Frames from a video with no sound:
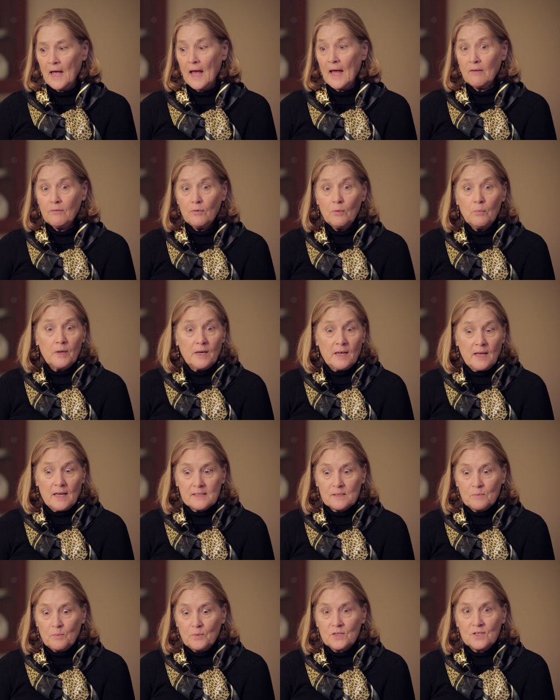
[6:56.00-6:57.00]
Everybody
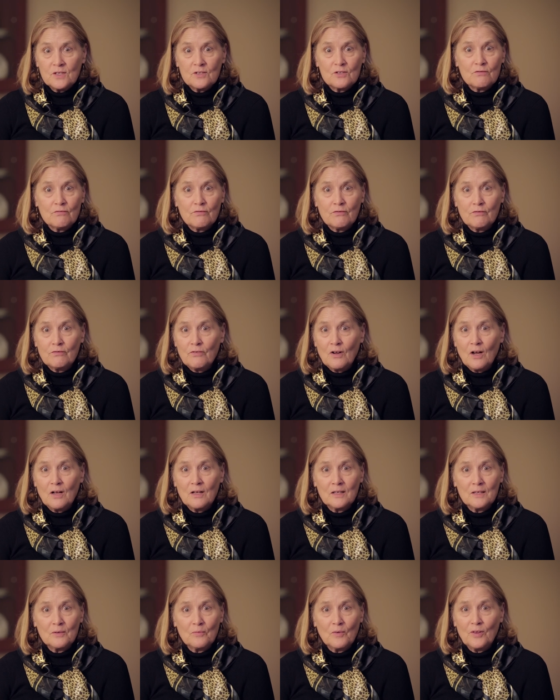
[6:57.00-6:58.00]
has a potential for
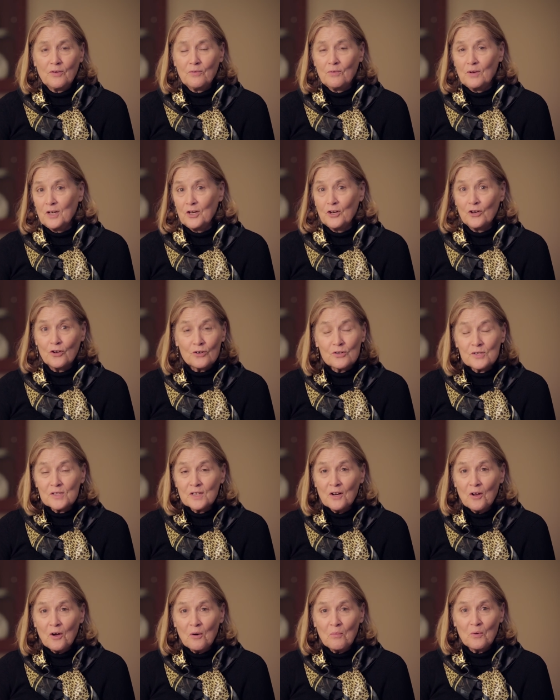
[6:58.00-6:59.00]
falling, whether you're in a
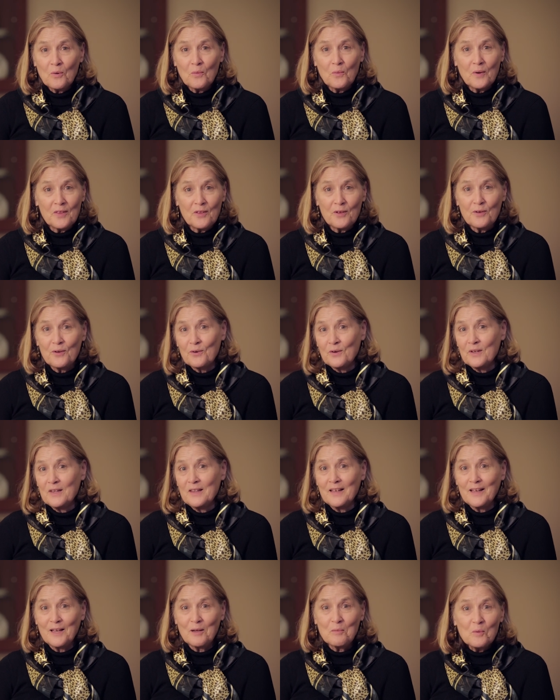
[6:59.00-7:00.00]
nursing home or whether you're in
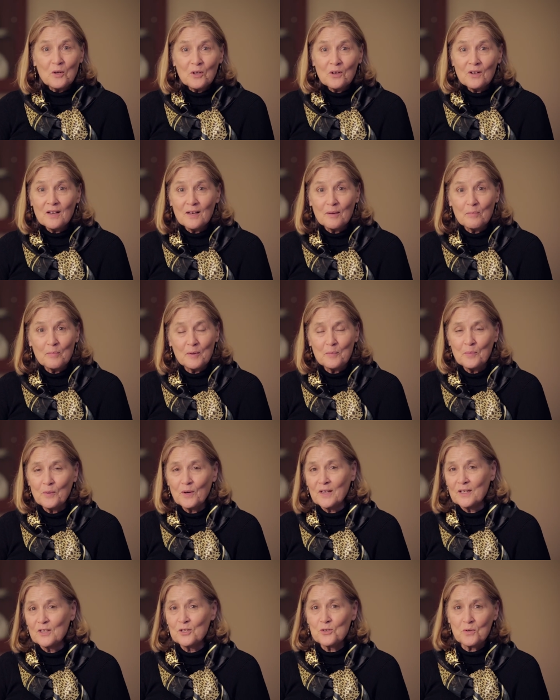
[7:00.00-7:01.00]
the community. People
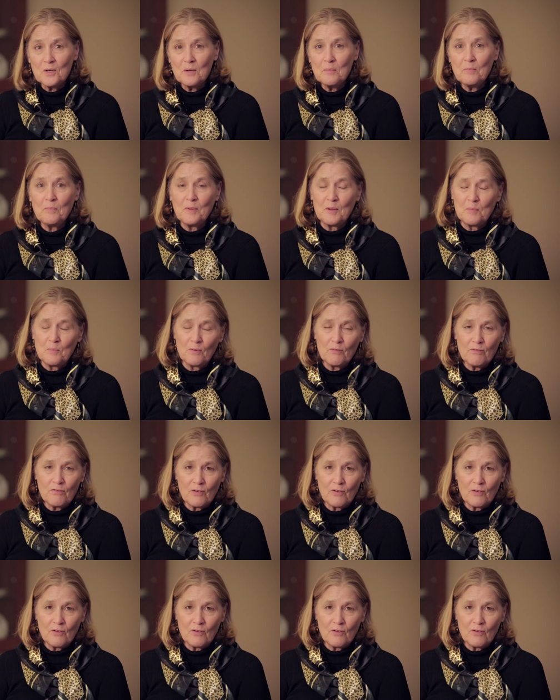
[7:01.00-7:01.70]
can trip, people